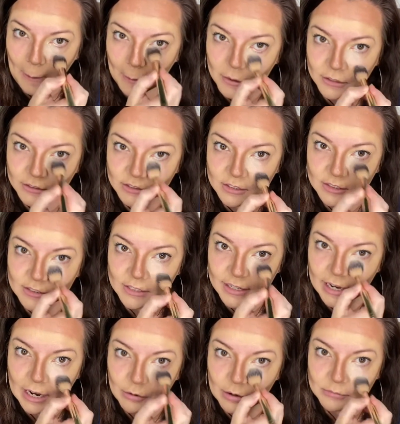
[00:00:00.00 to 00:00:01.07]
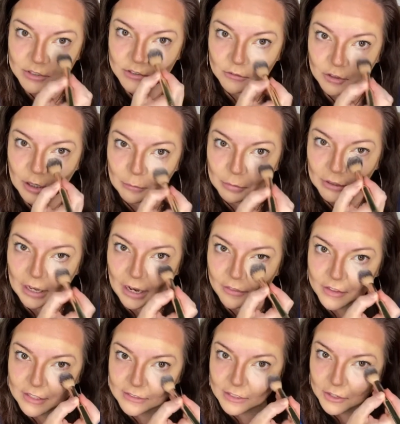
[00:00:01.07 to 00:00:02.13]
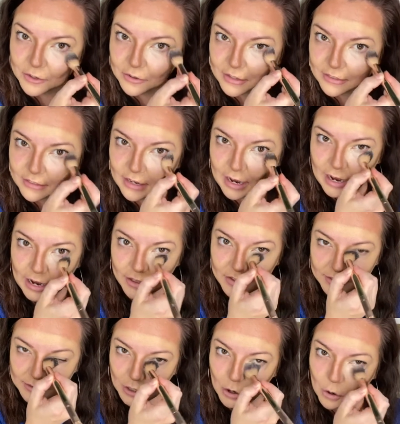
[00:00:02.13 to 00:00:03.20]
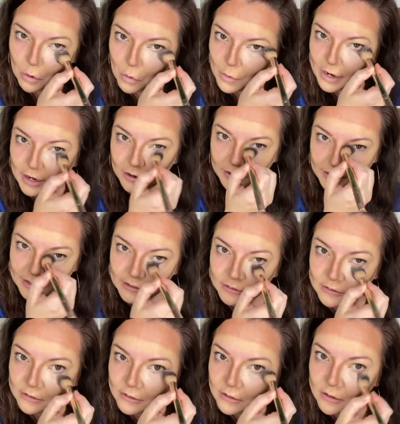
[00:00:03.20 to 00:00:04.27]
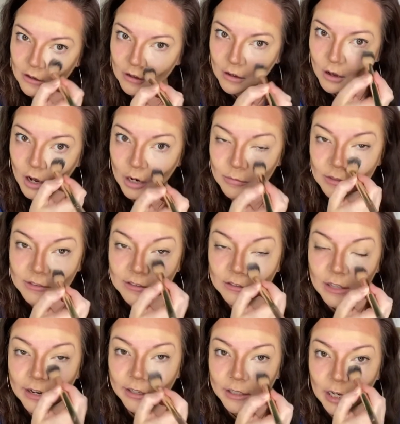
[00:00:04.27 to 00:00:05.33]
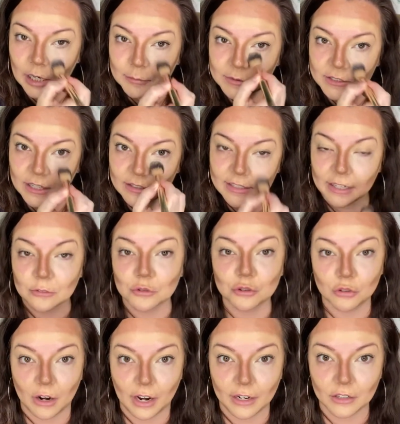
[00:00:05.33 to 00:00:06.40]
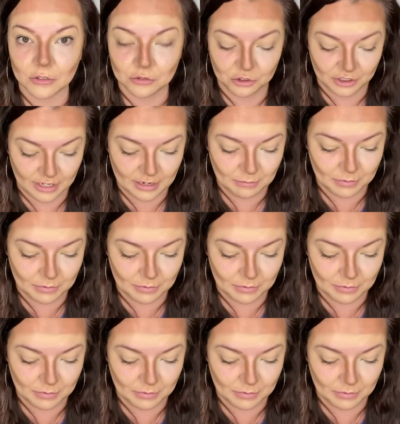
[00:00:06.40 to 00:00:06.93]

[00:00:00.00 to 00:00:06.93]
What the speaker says: And you see how I'm just gonna apply this underneath the eye, this whole area, almost in like an upside down triangle shape.